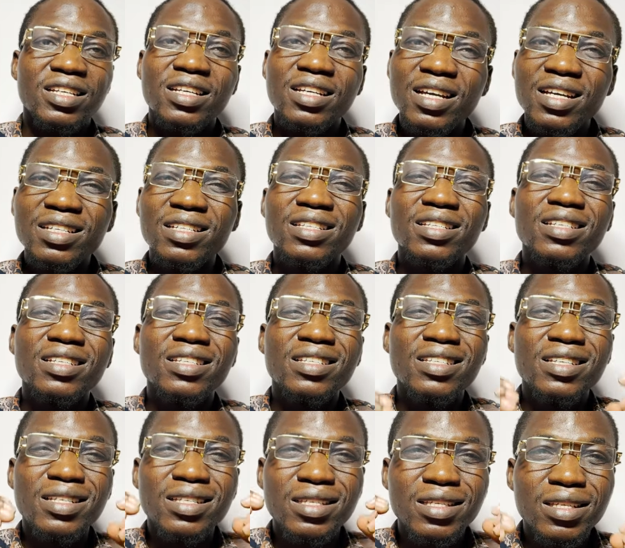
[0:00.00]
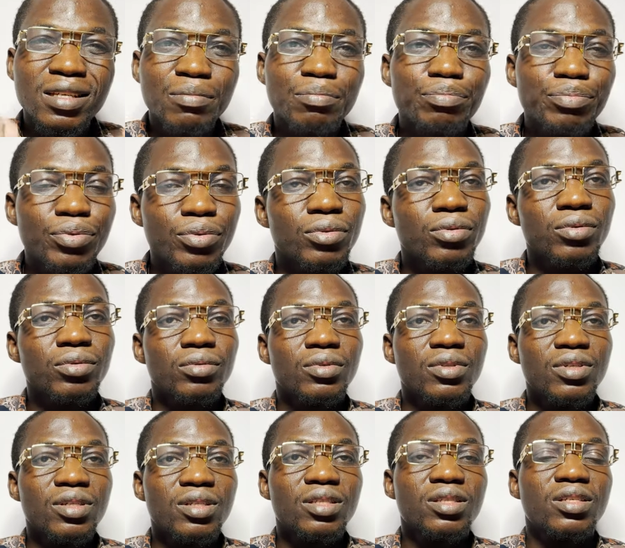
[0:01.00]
Here is a simple
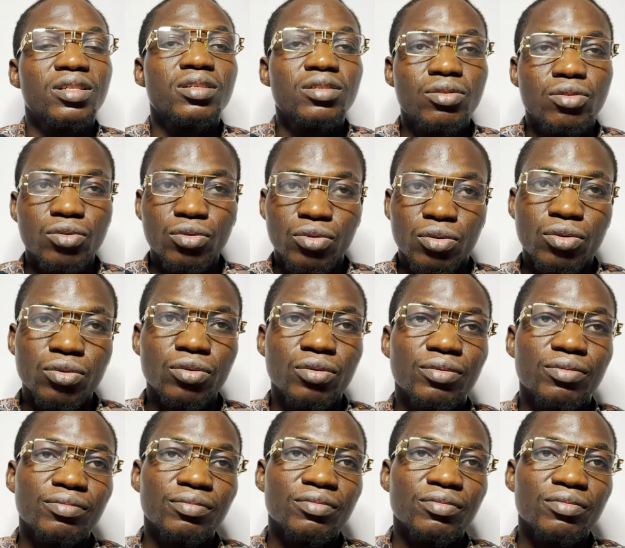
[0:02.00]
things to do.